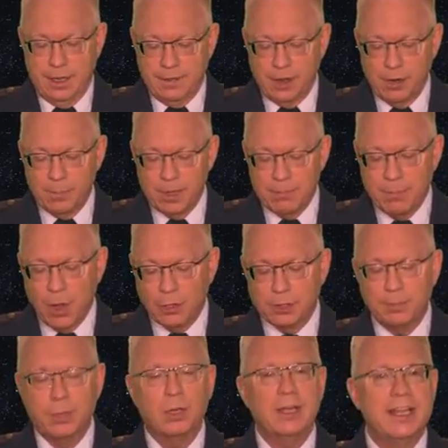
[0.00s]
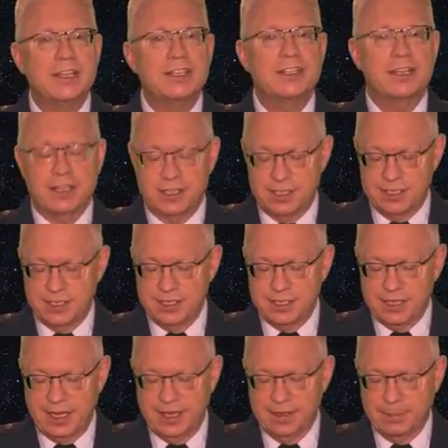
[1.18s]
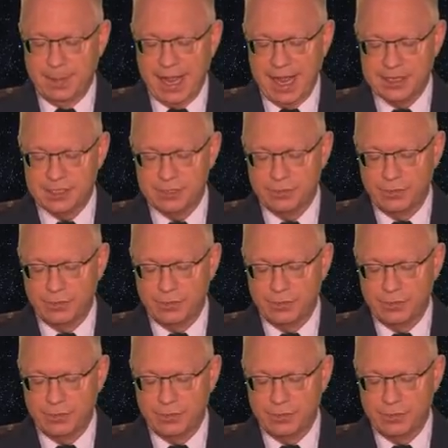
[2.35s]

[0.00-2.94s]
There have been multiple incidences in the past